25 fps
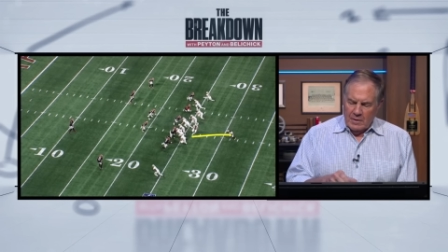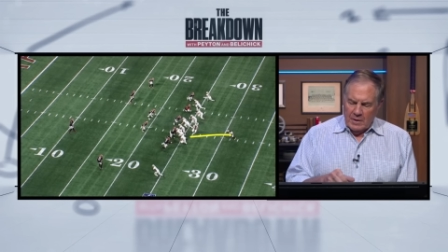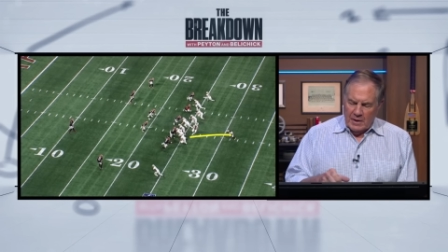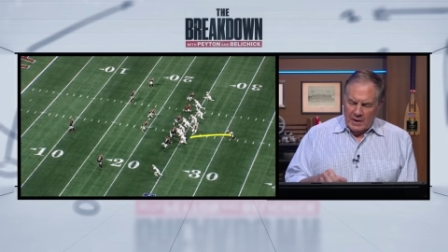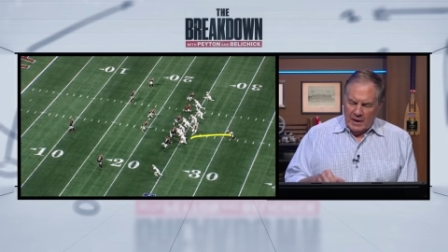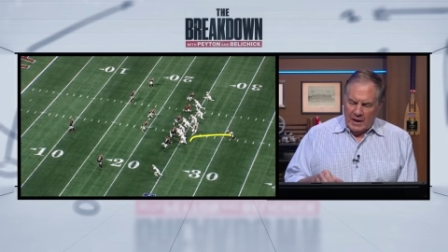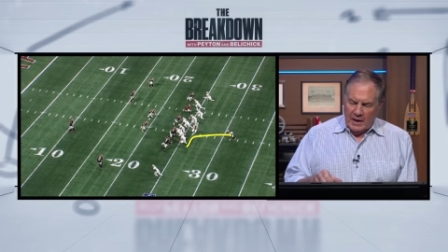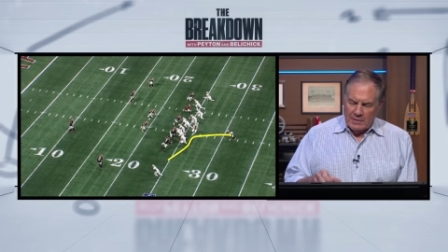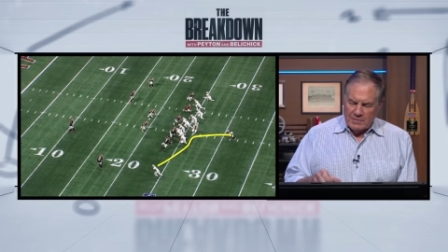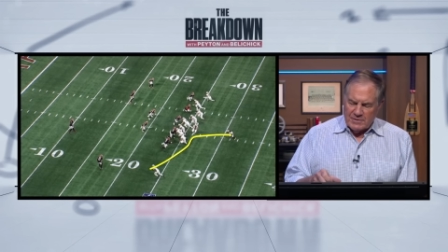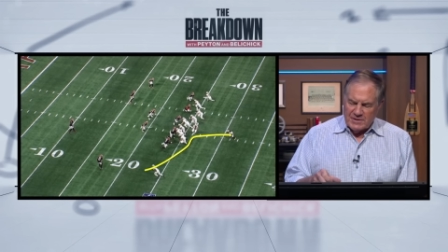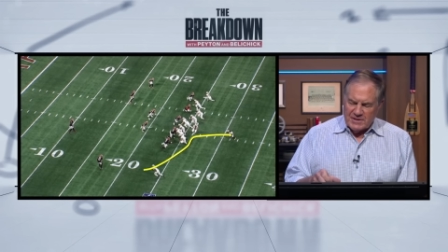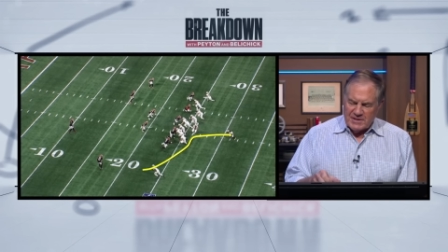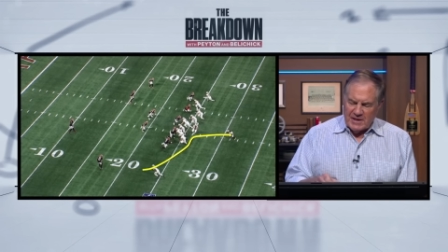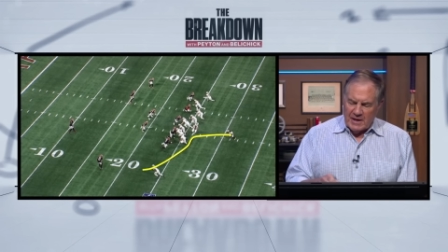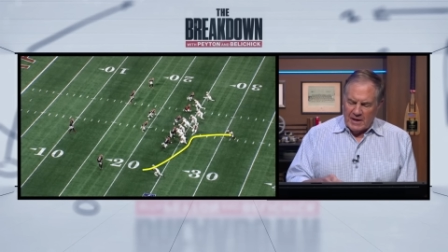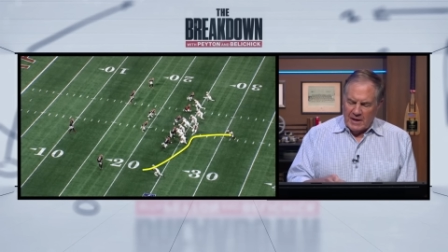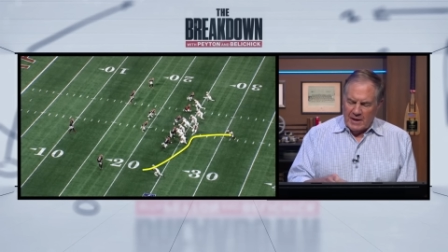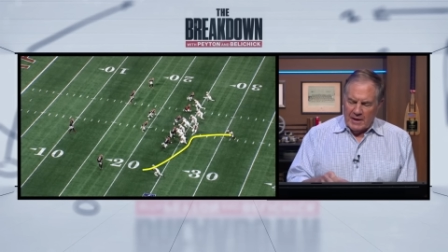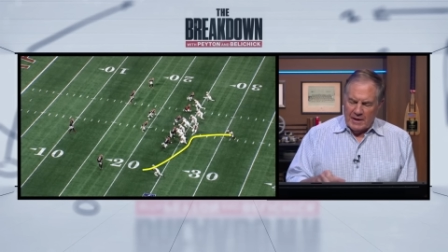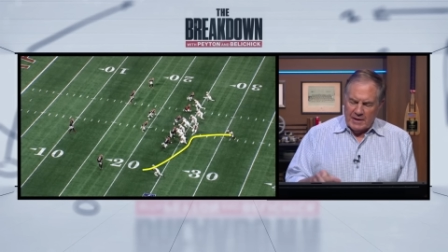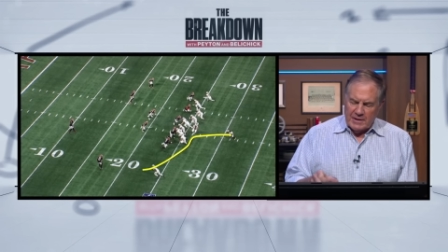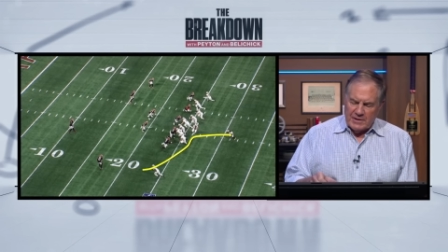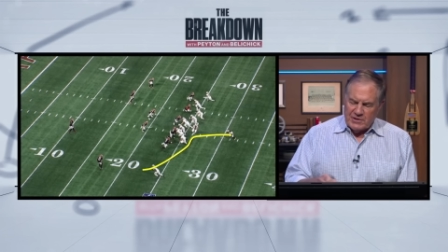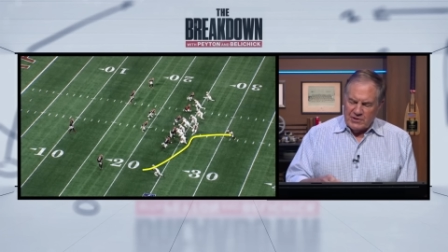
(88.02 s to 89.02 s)

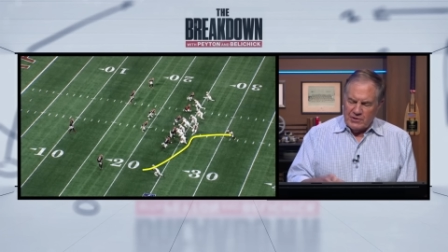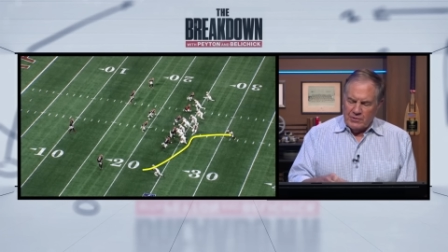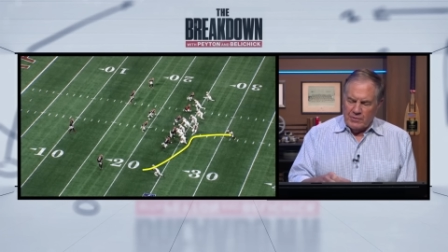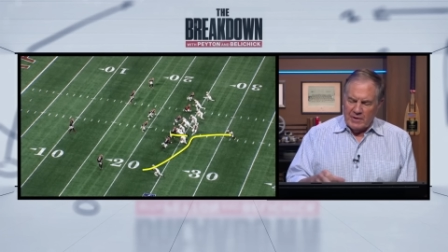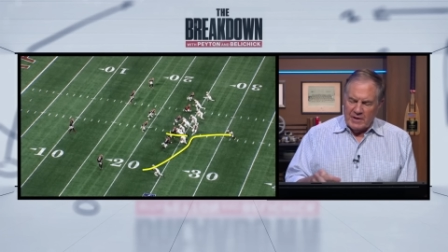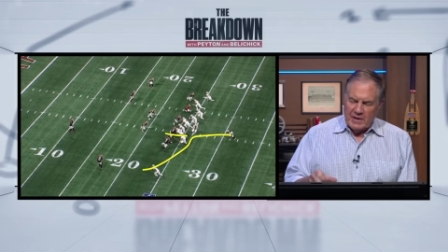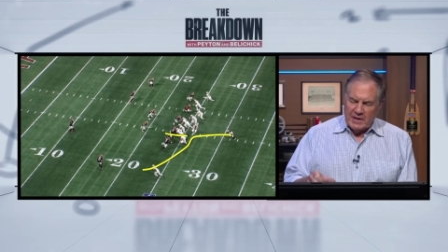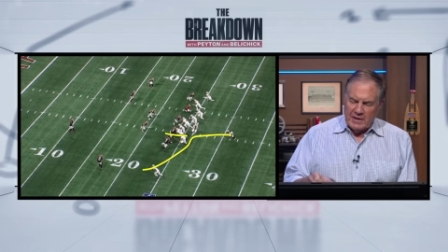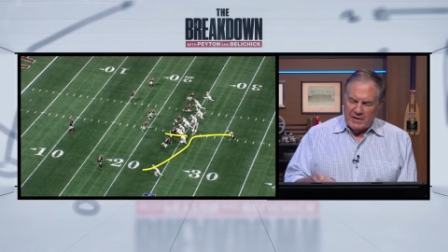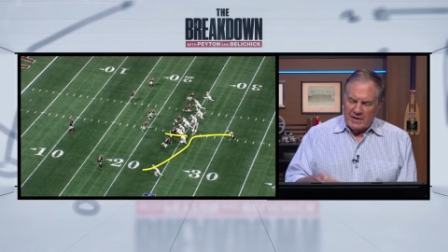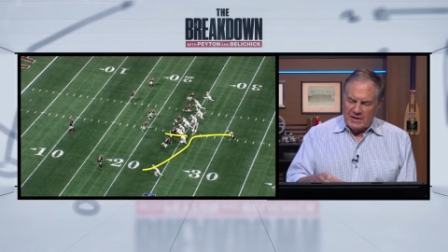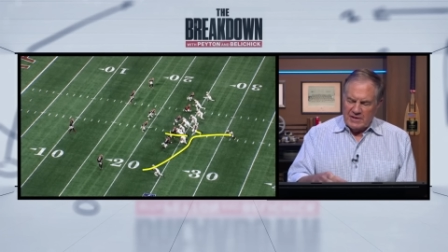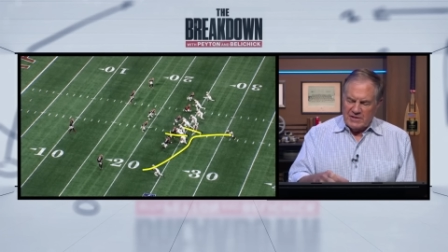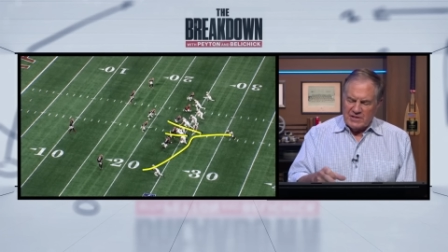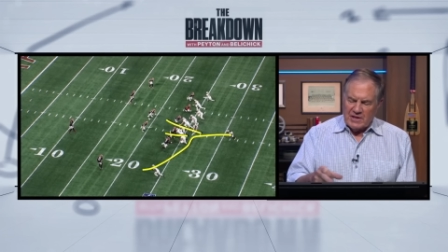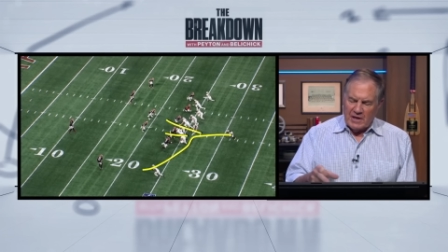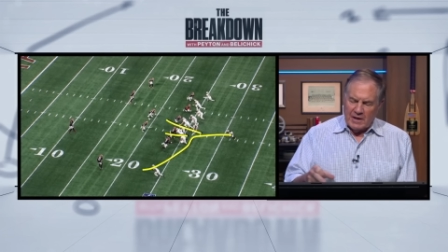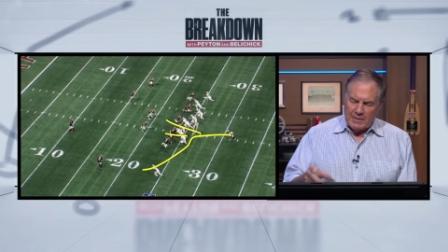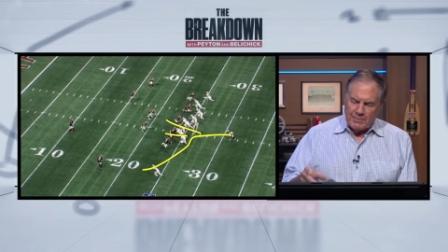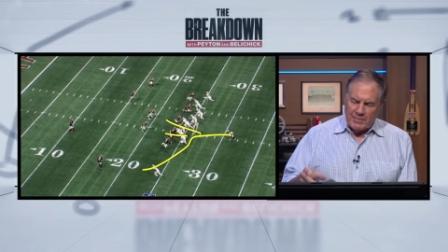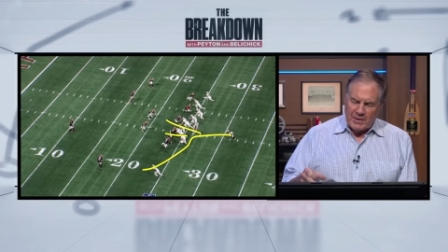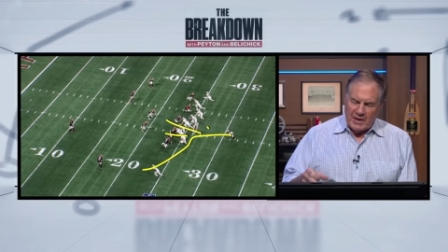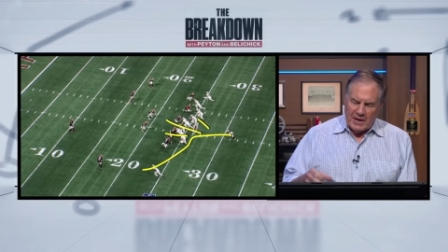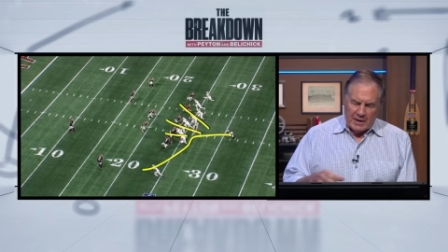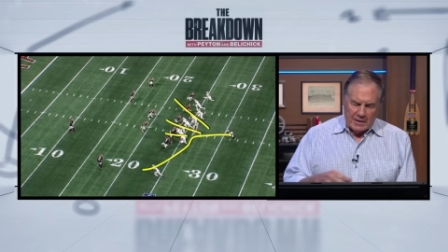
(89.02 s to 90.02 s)
outside to any of these
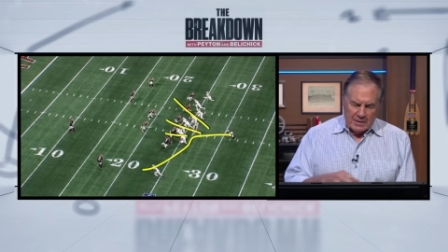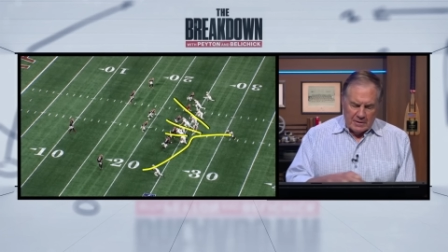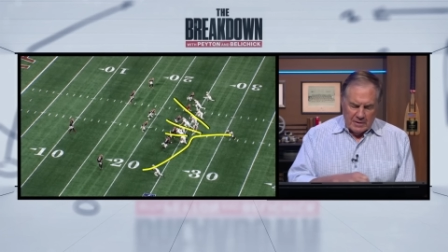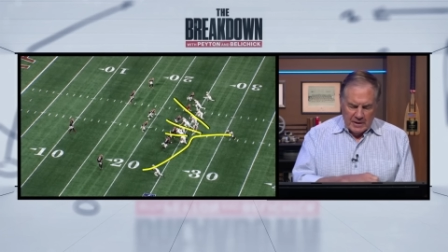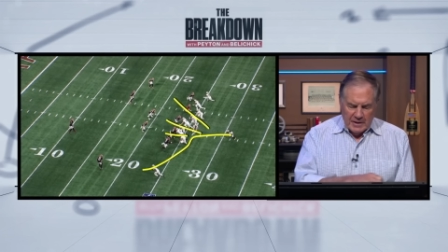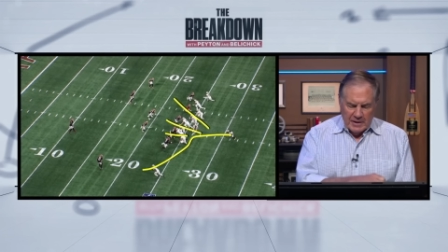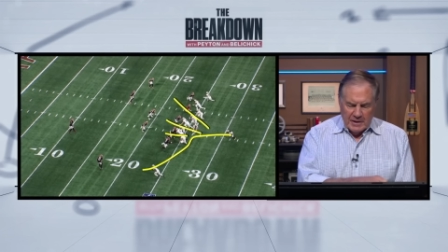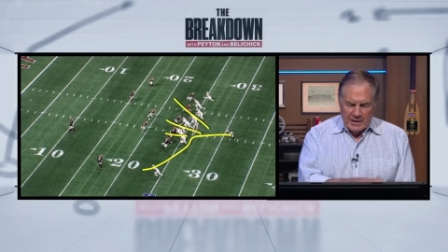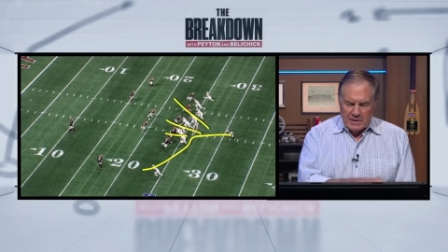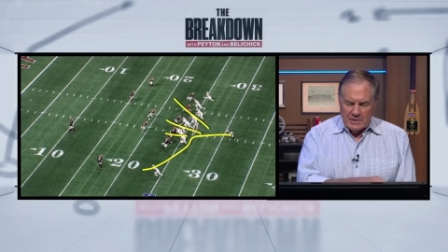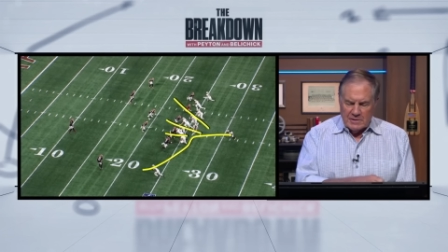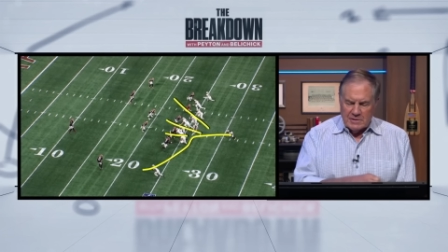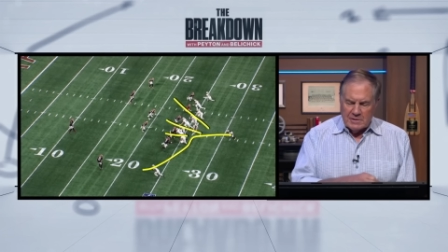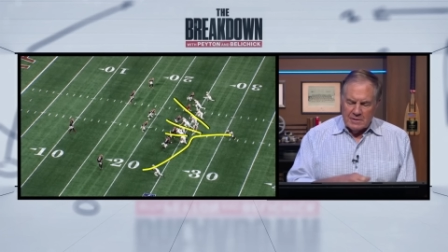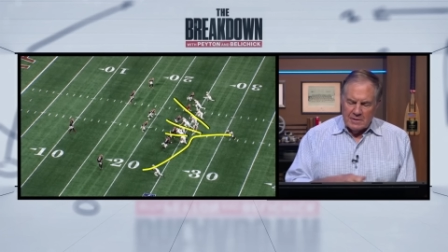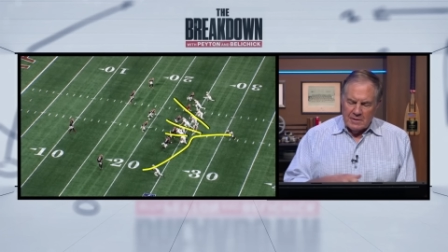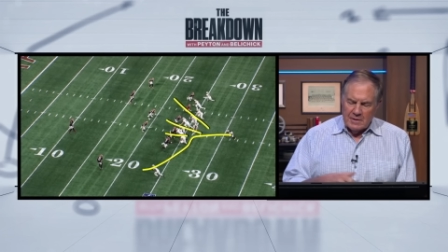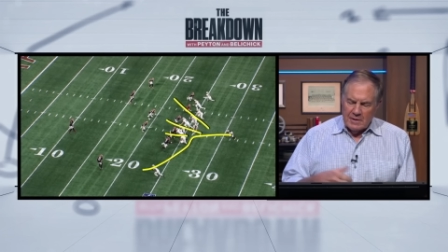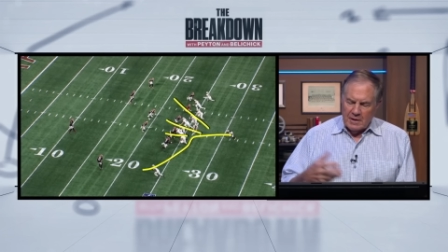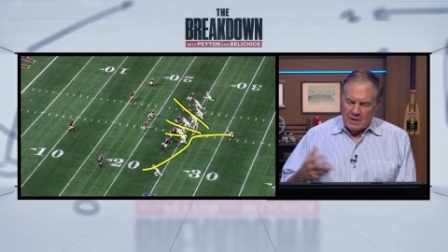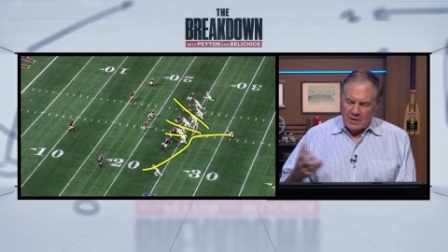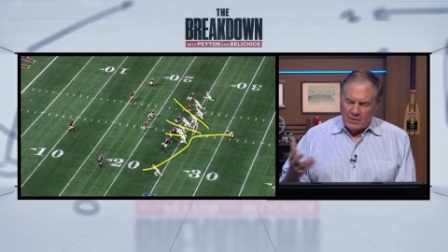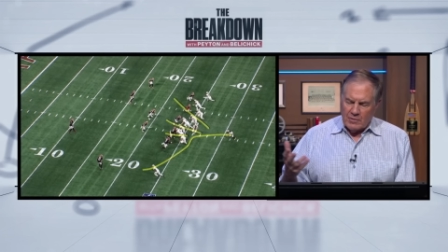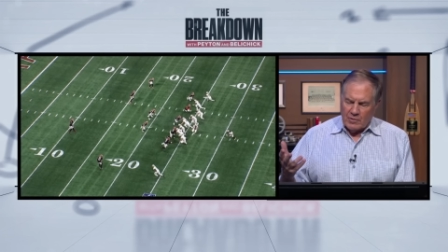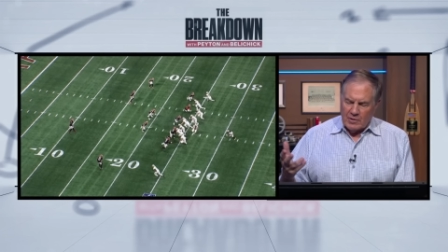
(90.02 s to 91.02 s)
cutback lanes
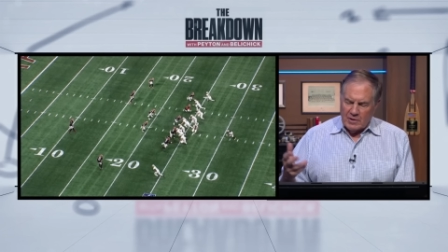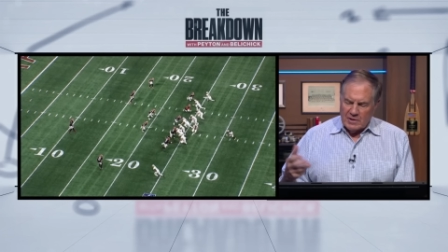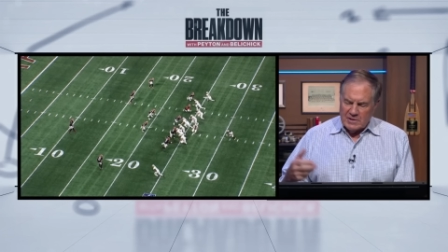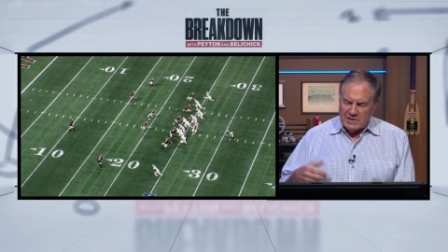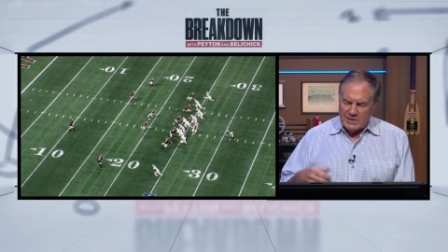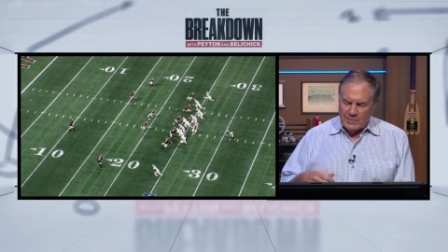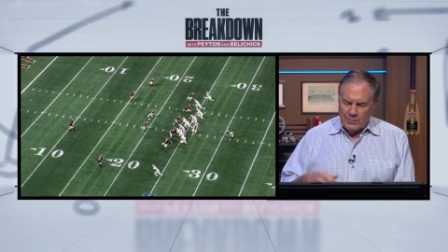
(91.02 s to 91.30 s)
across the